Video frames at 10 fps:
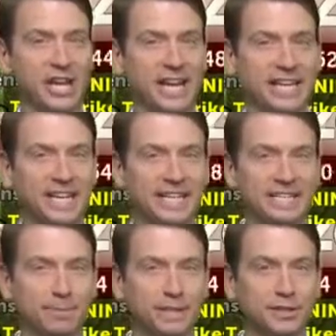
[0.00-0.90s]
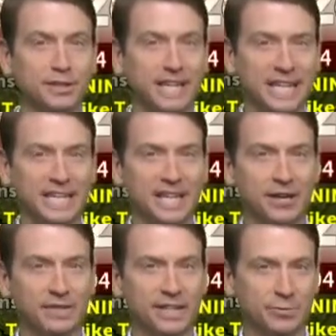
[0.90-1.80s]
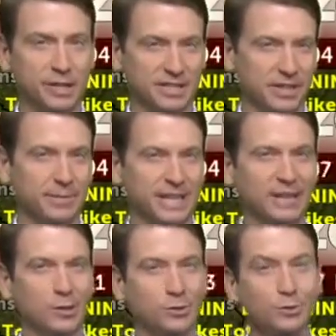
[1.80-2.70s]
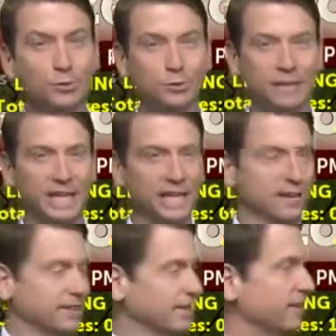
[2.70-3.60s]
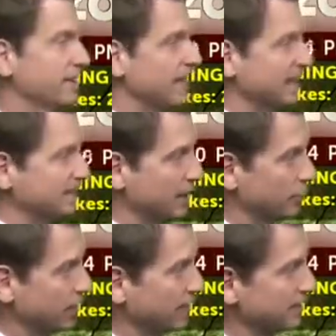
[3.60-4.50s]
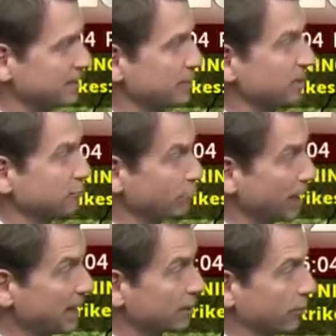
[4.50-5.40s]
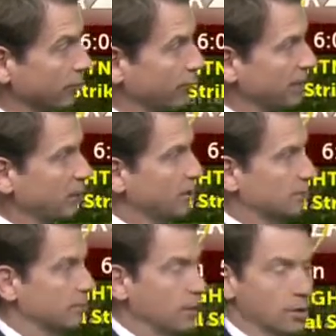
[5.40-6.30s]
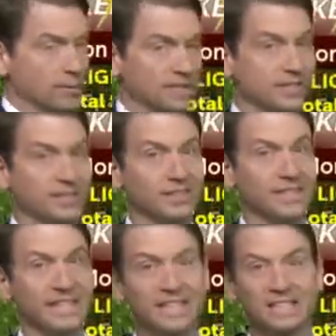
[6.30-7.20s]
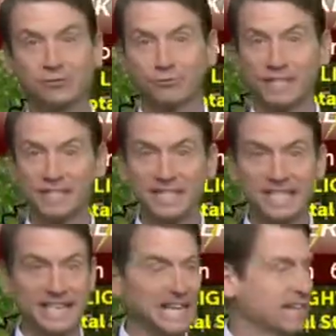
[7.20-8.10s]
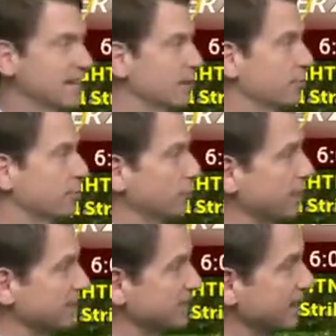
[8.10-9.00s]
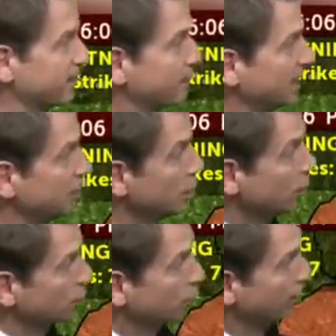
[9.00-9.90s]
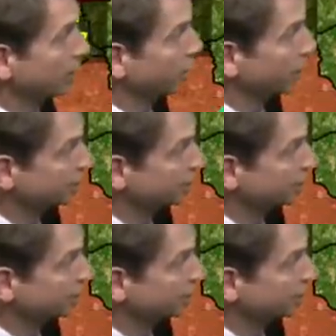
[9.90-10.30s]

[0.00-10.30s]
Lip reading: and it is building in here, and that's why it's going to be a cool day out there. I doubt we'll have this much rain on the radar tomorrow, but still a drizzly day will be a safe bet. Tornado watch